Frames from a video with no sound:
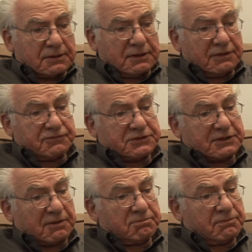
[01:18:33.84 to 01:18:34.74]
gives
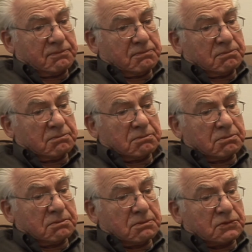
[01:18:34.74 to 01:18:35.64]
some,
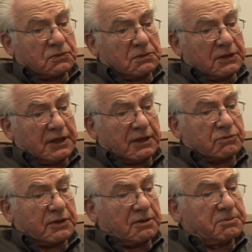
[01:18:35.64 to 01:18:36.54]

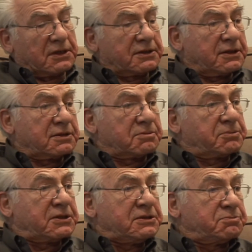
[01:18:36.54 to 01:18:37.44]
again, credibility to
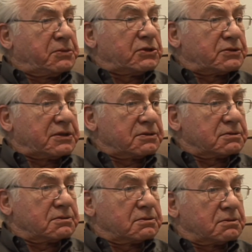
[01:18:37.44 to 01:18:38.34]
peace building,
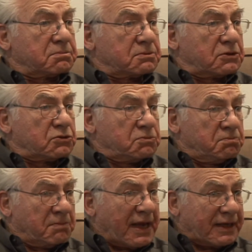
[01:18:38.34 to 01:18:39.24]
to, to
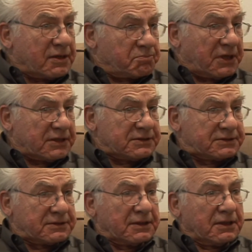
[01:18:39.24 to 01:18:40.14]
making peace,